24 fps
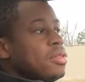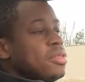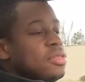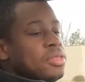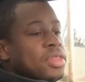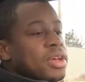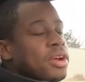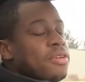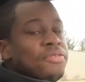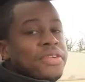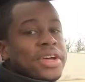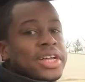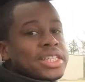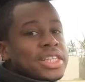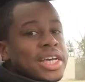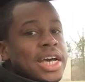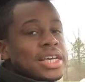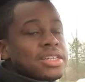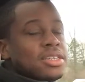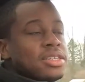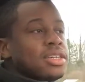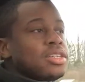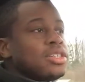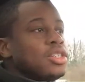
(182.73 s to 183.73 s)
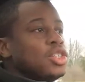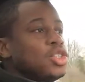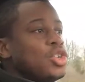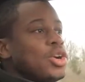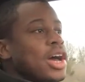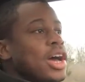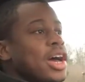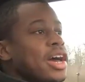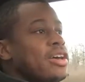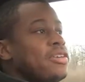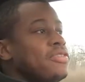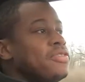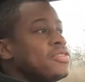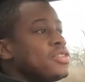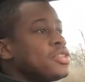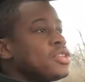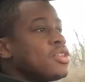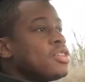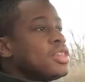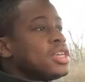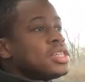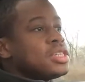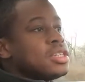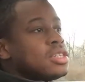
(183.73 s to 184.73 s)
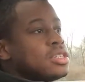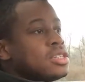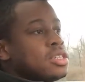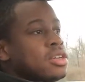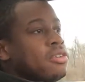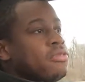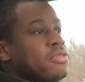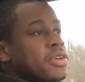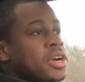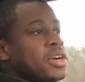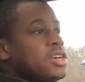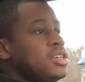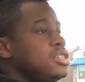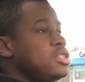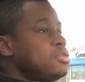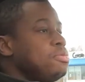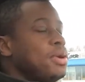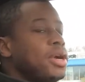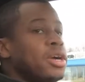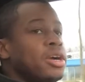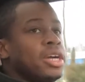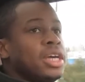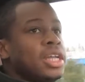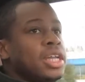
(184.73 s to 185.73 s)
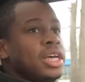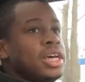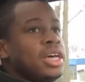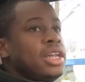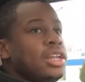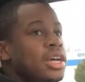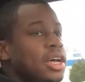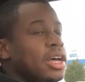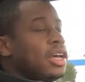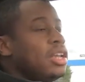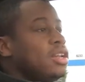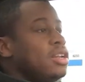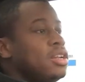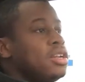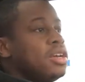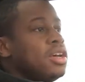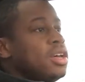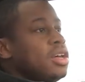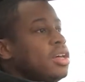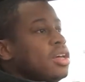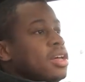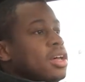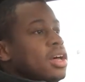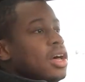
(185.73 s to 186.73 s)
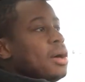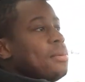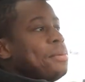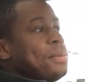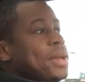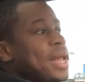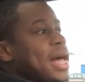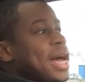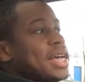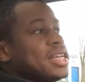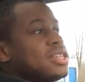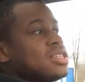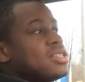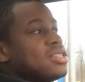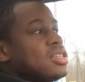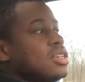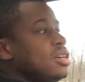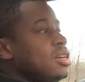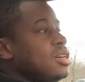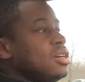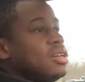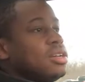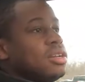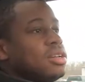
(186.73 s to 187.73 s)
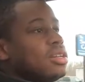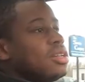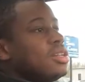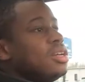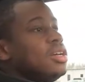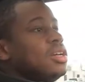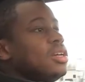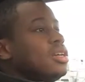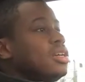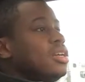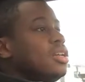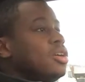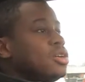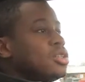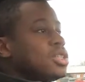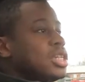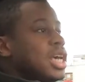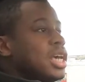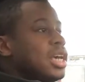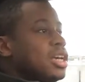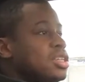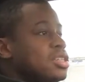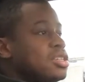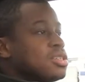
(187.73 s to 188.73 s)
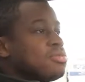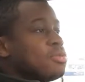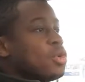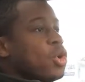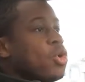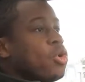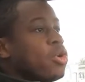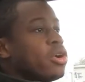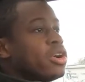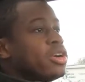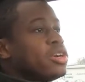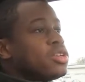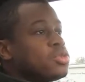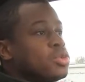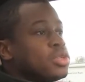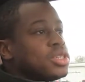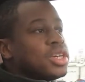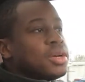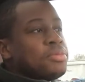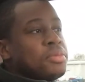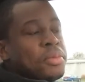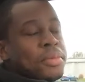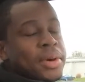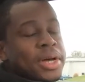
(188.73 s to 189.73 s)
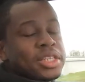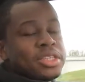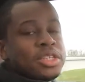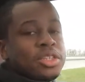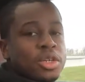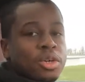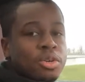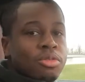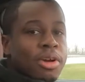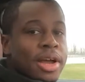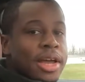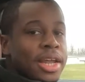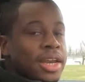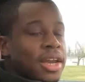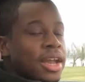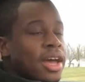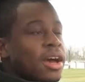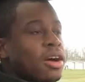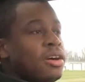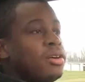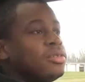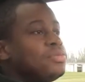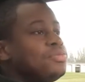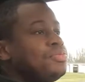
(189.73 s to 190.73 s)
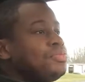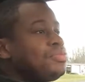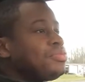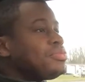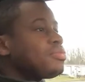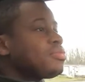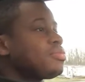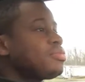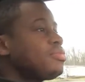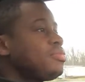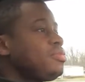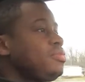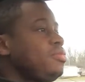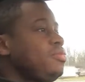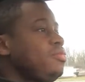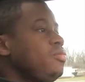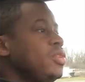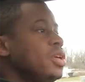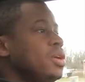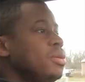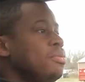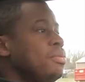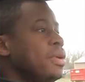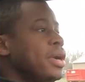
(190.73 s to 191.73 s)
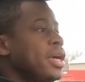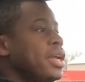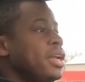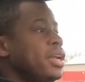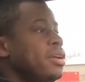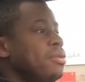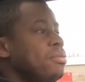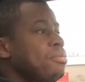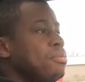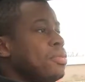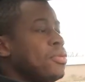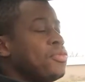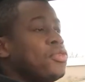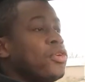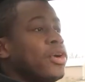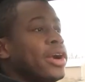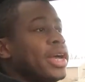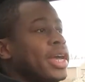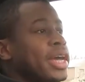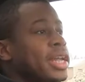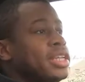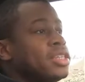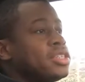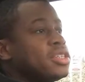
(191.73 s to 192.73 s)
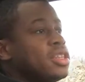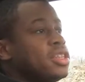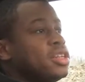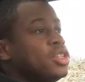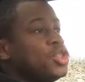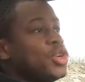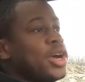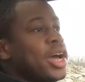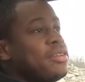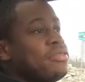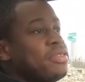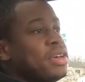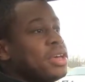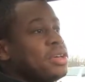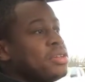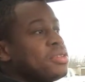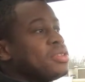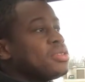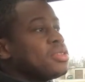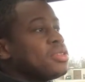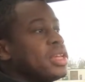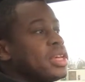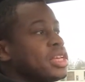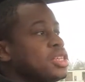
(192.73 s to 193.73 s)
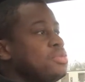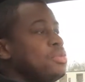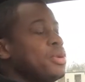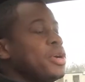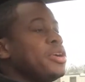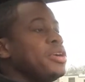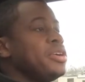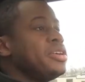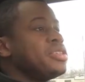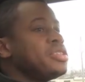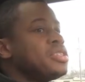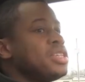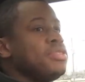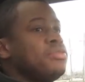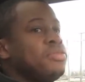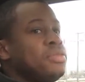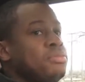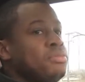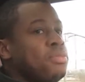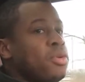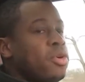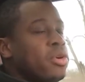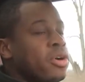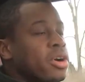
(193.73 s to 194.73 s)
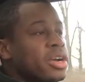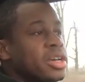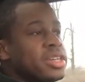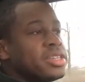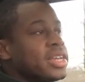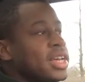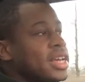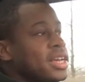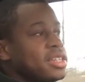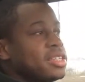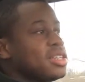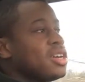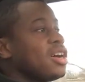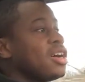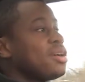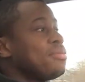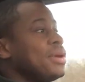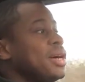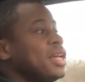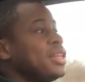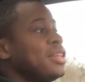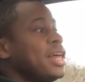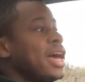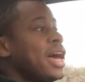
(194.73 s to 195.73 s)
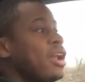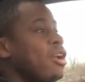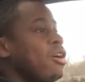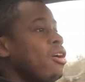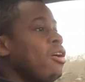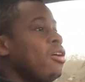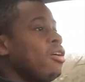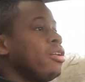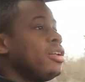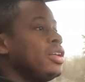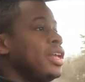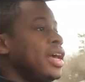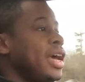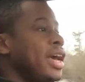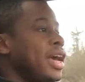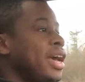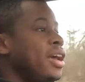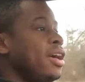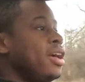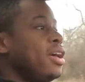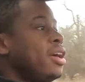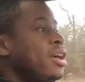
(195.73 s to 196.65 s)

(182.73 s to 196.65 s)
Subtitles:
they're fantastic to drive. So this is still very spirited and a blast to, take in some corners, which I'm about to do right now. But before I get into the driving experience even more, because I could talk about that all day,